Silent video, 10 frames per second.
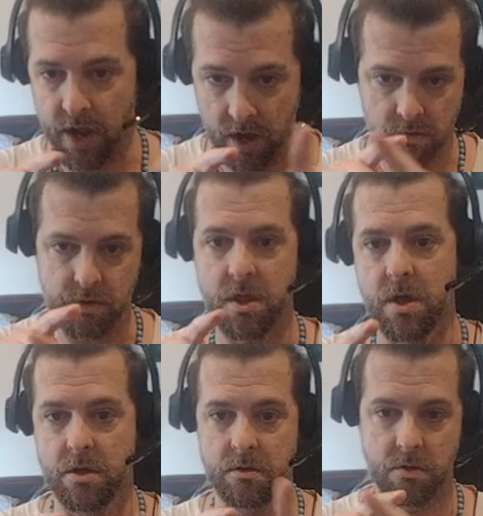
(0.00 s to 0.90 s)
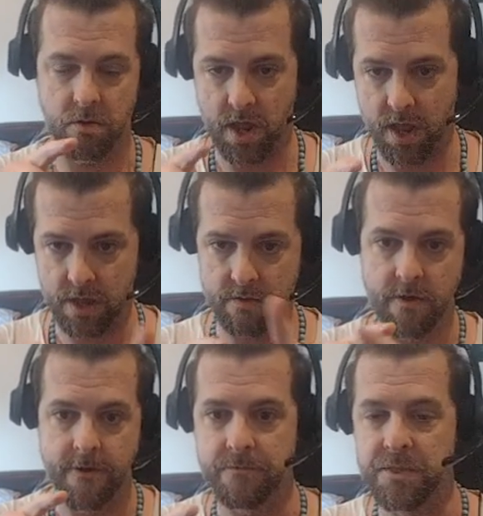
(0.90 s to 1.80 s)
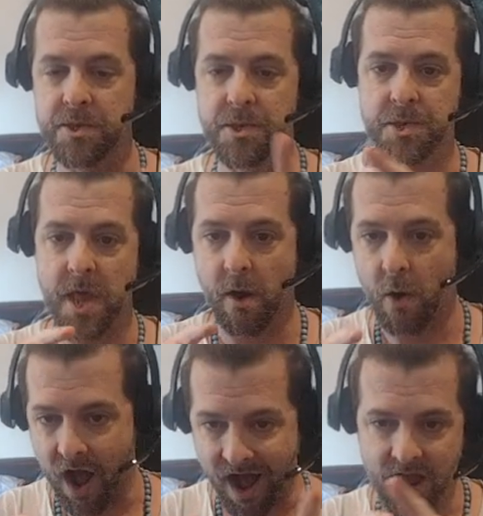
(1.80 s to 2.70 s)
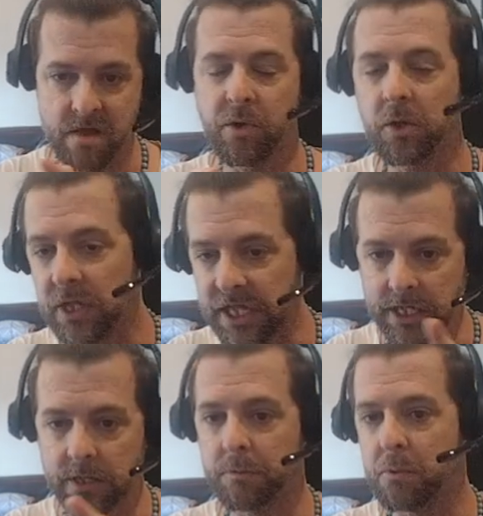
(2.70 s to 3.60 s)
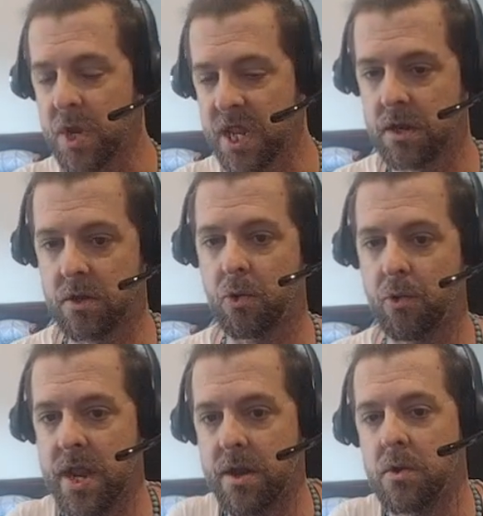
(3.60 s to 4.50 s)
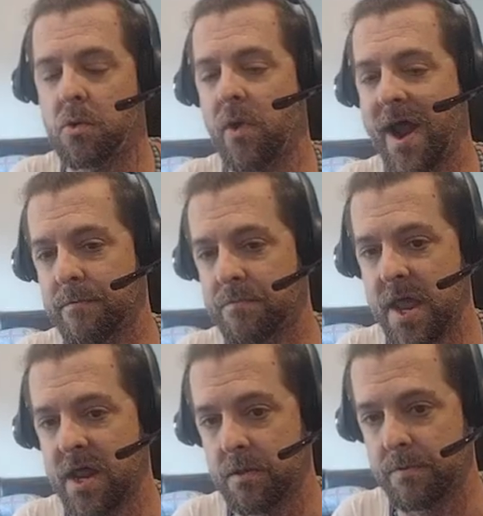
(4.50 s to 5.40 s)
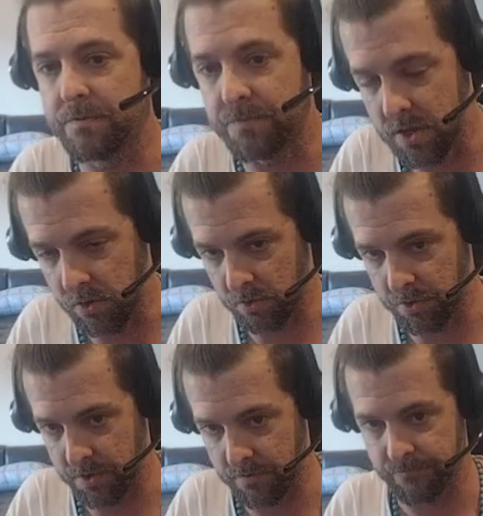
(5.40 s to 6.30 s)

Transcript: area, okay? This is how I believe we can create a gravnetic field.